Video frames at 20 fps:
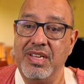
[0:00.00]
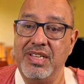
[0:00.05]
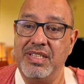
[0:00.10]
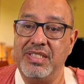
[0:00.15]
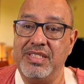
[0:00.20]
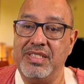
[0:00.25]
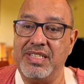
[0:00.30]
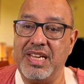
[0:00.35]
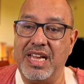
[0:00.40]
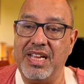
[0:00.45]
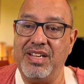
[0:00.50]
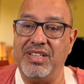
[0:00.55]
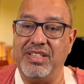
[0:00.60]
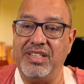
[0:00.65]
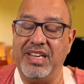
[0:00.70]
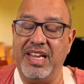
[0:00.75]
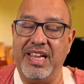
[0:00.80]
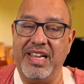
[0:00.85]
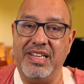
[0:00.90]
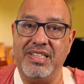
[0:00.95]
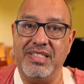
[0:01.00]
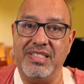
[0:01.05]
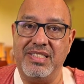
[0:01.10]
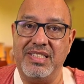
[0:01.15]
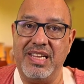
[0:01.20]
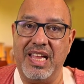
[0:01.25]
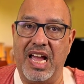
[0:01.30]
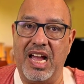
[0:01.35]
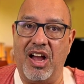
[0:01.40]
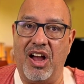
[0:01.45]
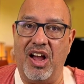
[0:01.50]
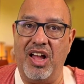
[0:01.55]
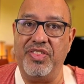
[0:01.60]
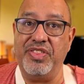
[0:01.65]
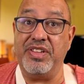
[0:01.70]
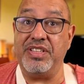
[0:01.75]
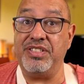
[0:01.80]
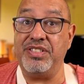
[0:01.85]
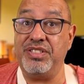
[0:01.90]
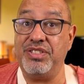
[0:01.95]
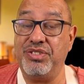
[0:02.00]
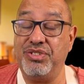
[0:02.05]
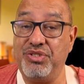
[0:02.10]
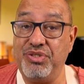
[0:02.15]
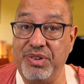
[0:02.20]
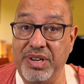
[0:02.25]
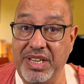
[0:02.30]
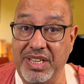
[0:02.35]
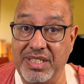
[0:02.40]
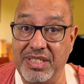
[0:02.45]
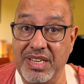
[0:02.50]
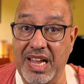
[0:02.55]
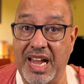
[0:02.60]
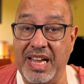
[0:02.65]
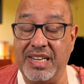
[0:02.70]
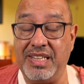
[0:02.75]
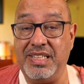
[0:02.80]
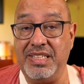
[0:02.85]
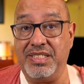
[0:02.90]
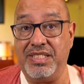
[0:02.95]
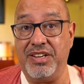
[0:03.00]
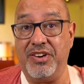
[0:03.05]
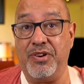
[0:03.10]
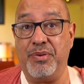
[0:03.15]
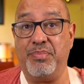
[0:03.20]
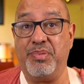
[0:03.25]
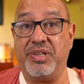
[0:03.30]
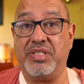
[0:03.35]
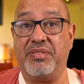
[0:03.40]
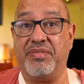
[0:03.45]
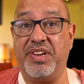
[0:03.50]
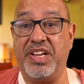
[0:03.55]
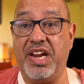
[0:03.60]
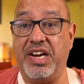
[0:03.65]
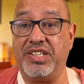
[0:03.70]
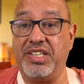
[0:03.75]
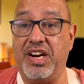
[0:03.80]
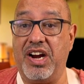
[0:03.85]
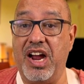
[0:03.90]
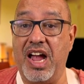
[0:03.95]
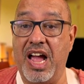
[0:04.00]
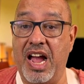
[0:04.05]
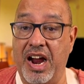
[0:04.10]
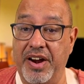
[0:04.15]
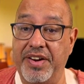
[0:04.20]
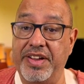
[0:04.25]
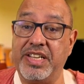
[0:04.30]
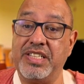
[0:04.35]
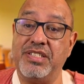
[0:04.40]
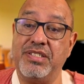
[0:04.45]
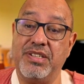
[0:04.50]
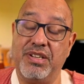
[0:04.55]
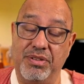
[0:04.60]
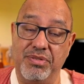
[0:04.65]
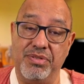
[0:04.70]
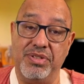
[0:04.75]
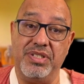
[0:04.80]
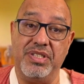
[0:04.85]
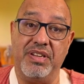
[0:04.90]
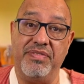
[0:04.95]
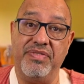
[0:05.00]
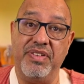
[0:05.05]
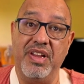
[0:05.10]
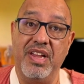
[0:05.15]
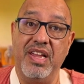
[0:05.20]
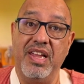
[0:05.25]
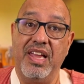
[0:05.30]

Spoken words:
Cycle lanes on the street, at least here in Puerto Vallarta, are exclusive.